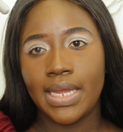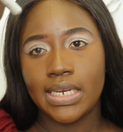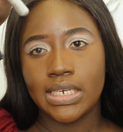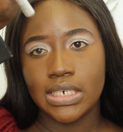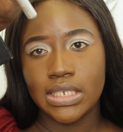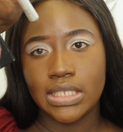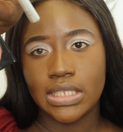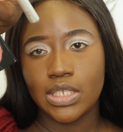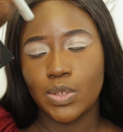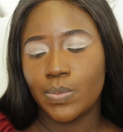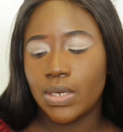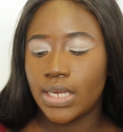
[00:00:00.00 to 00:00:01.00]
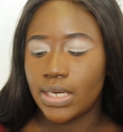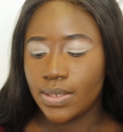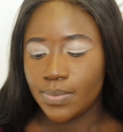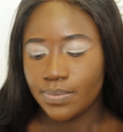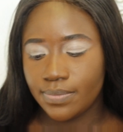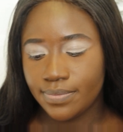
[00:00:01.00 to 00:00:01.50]
and then it's this one.
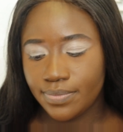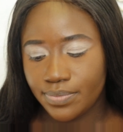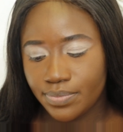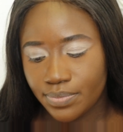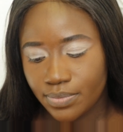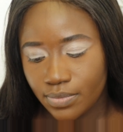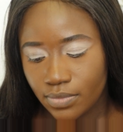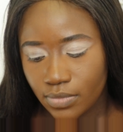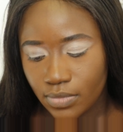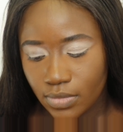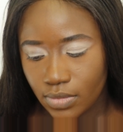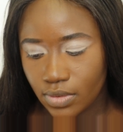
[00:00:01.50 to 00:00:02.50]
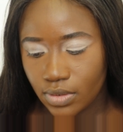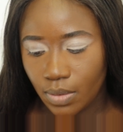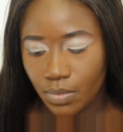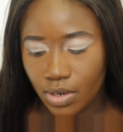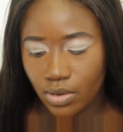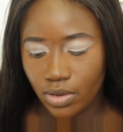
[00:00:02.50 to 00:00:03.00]

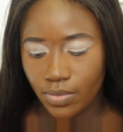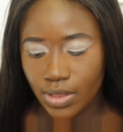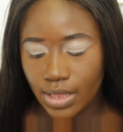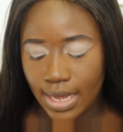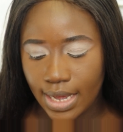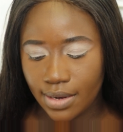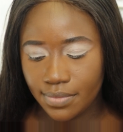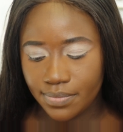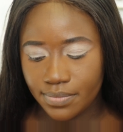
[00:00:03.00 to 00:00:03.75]
I'm gonna go in with that.